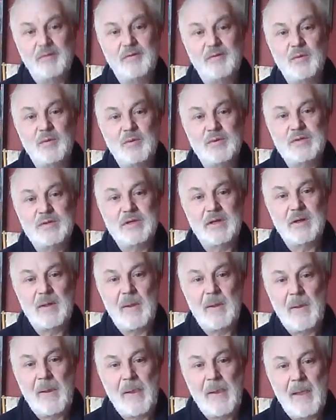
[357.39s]
daughter,
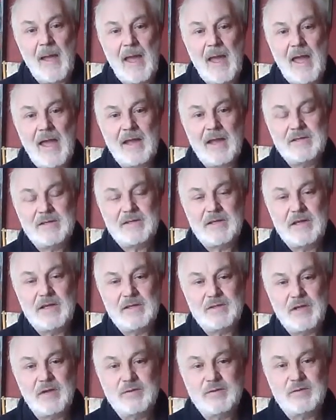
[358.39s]
and
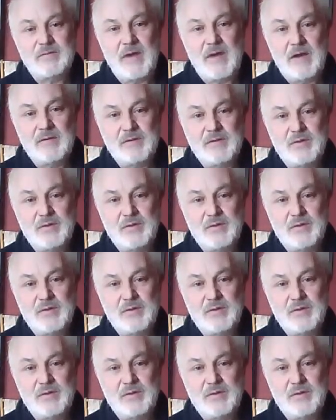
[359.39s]
she goes to Pharaoh's